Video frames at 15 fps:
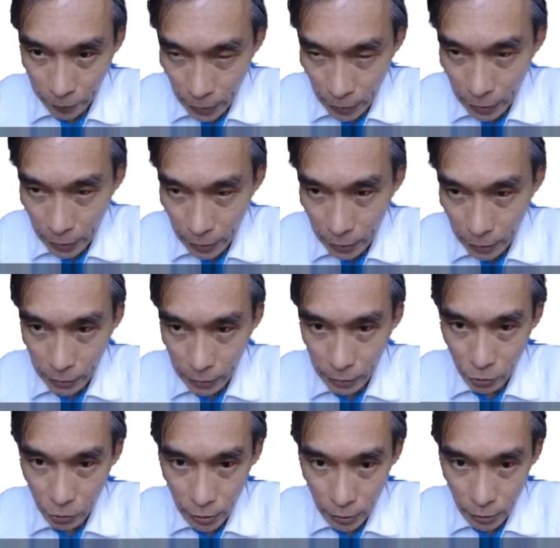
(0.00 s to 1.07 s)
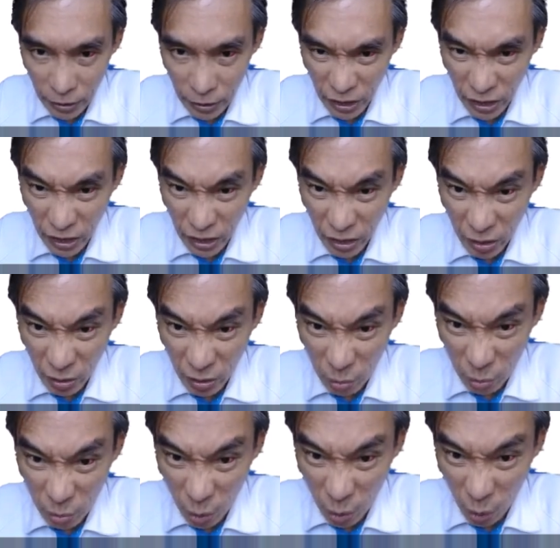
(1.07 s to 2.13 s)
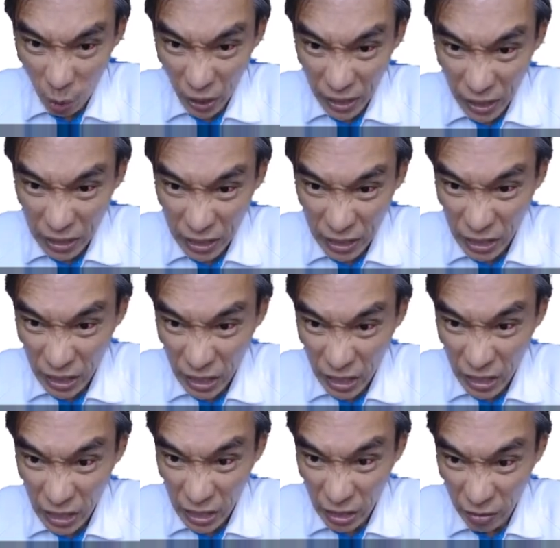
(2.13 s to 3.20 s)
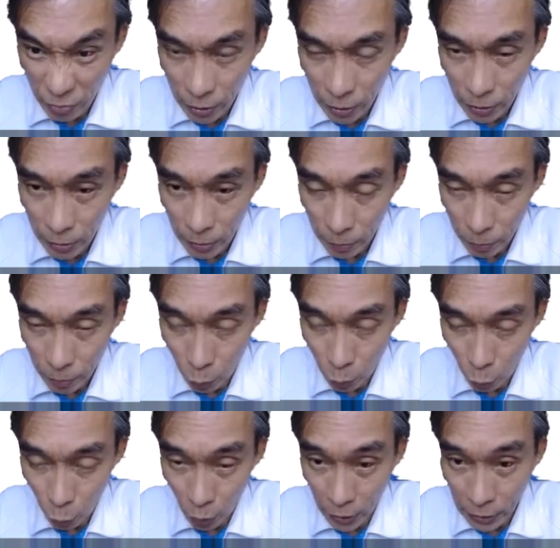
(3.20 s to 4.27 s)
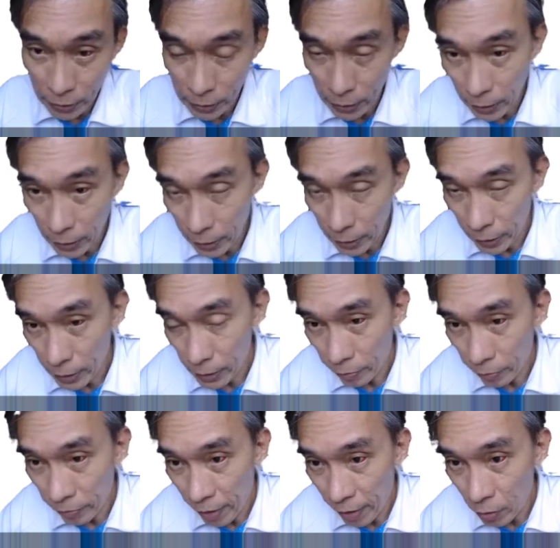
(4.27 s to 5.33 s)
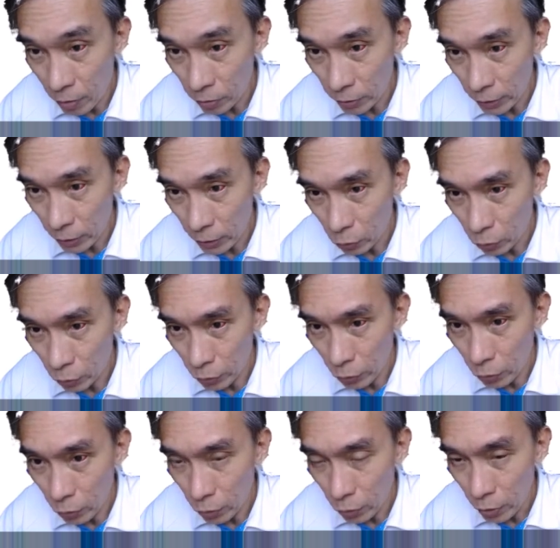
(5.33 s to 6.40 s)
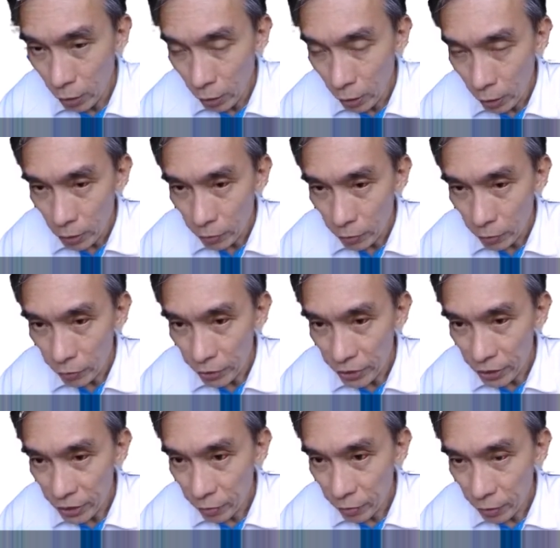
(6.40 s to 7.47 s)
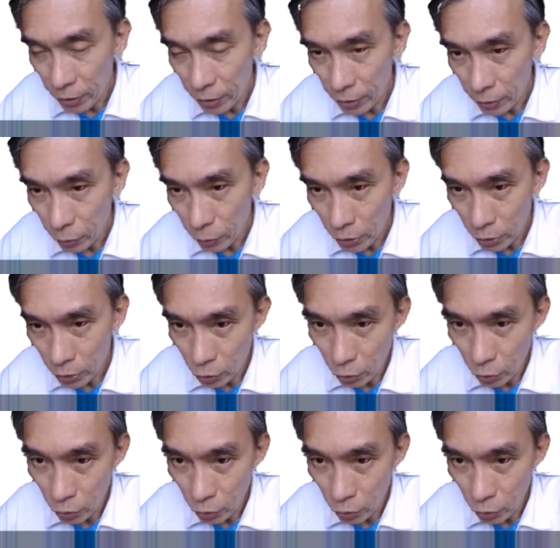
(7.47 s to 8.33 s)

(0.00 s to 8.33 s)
It's actually a broadcasting server, broadcasting its files to your receiver, which is your